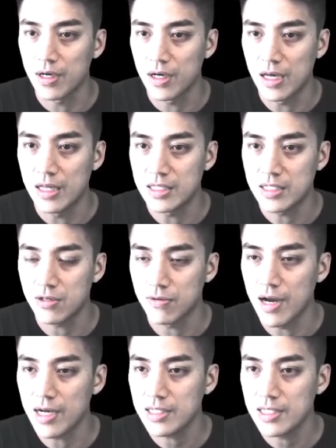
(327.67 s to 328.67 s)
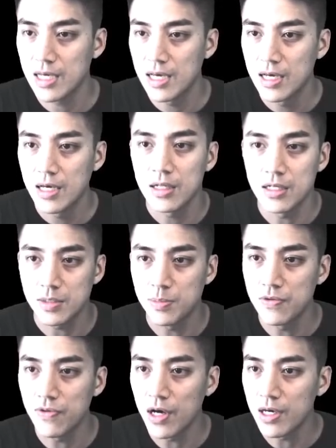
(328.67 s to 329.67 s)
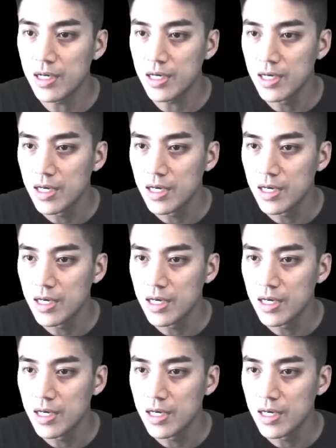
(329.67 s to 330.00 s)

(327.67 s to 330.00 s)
and that's correct. Let's move on.